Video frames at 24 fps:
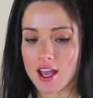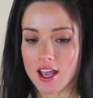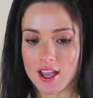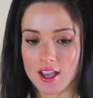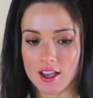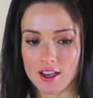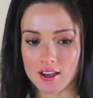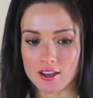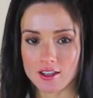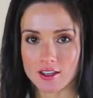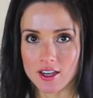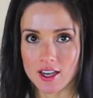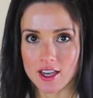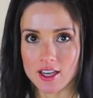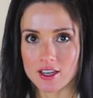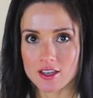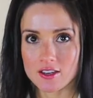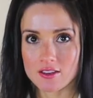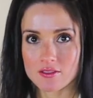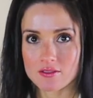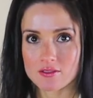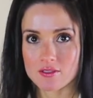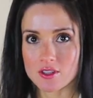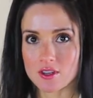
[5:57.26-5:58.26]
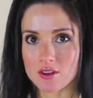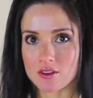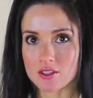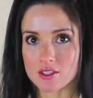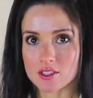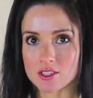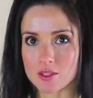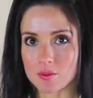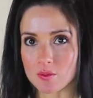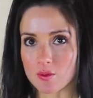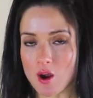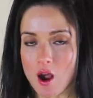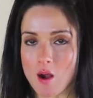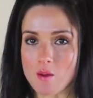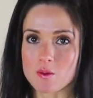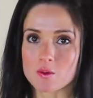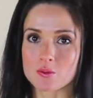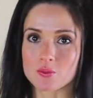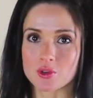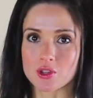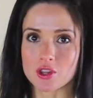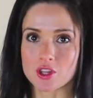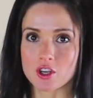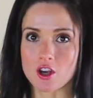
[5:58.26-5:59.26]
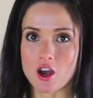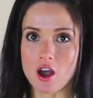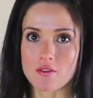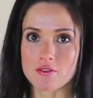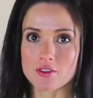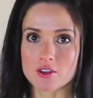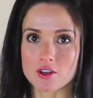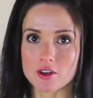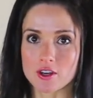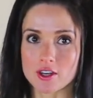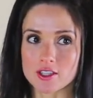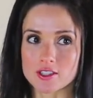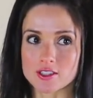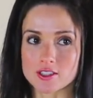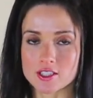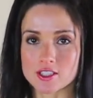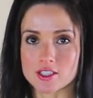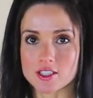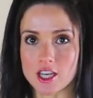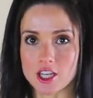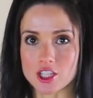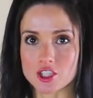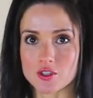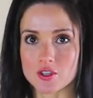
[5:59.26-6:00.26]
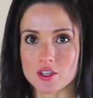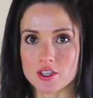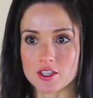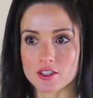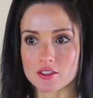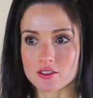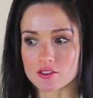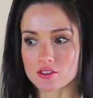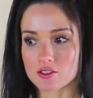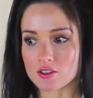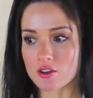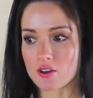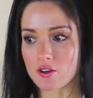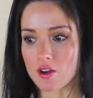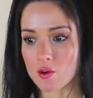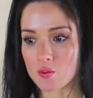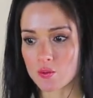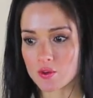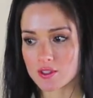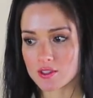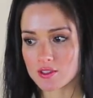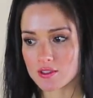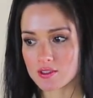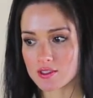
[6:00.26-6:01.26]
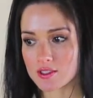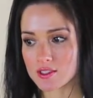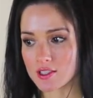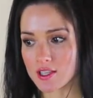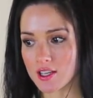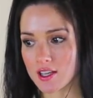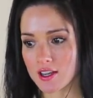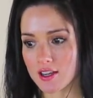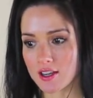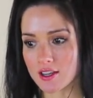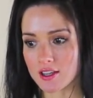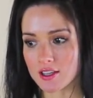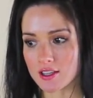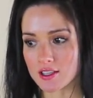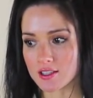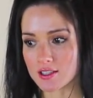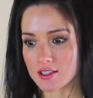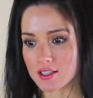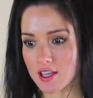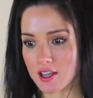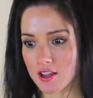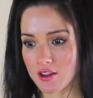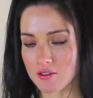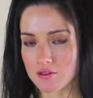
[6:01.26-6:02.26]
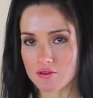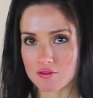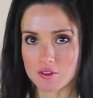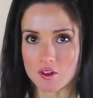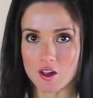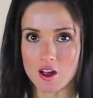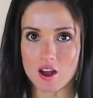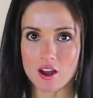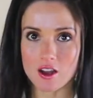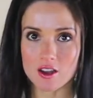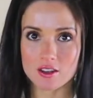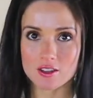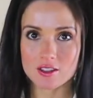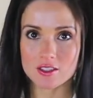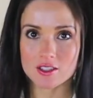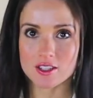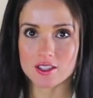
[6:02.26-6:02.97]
And I didn't notice a problem with the coffee grinds saturating. So I wouldn't say it's a flaw,